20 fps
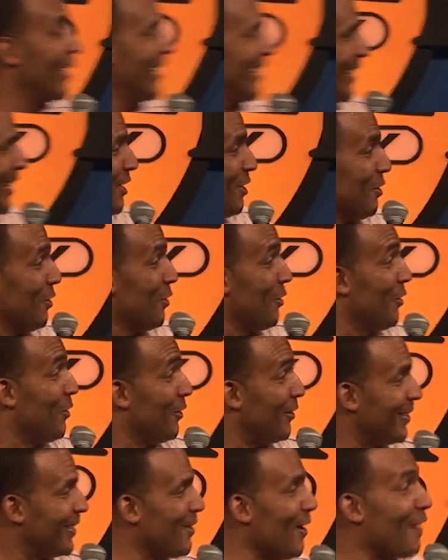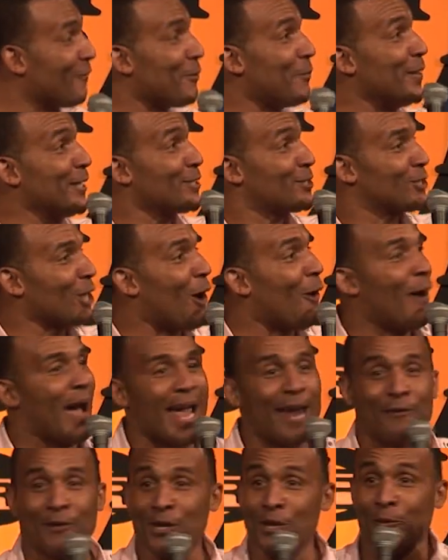you, you ever be so
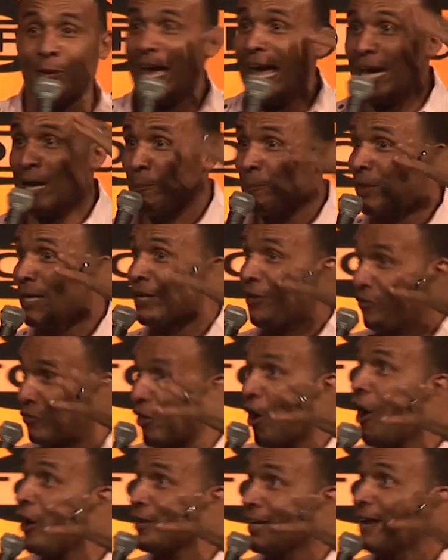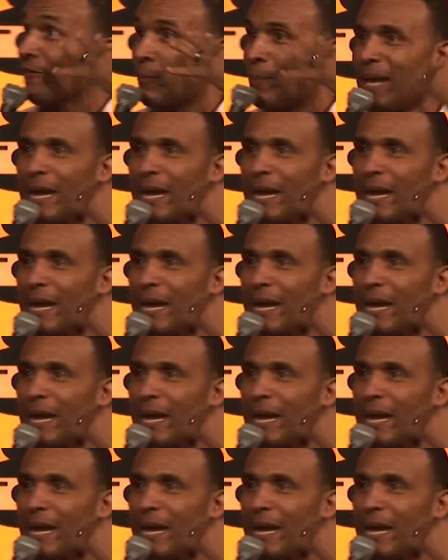angry you can't complete a thought? You